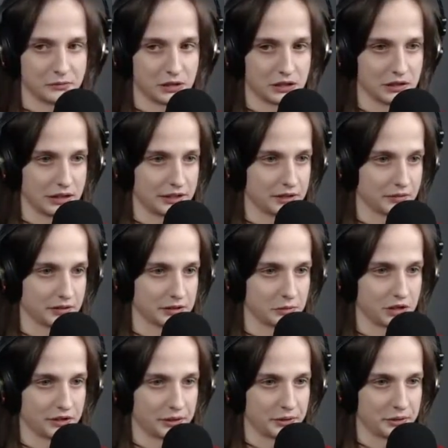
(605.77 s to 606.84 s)
well, I don't really
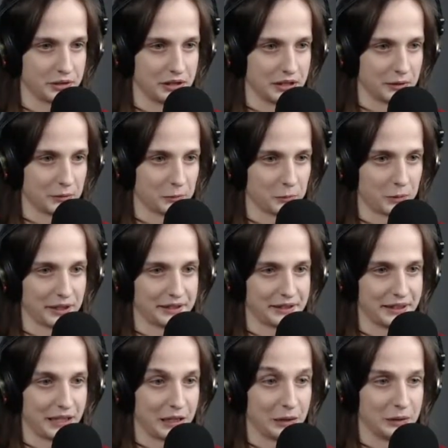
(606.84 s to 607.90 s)
want to right
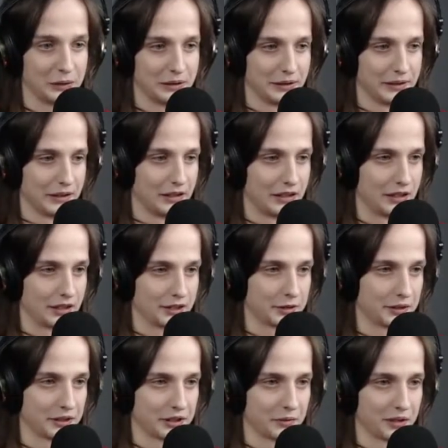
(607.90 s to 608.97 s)
now,
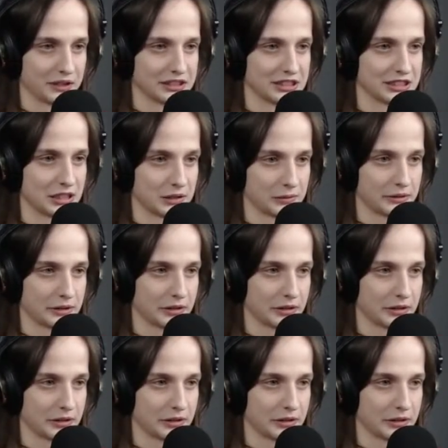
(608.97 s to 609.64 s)
during the round itself.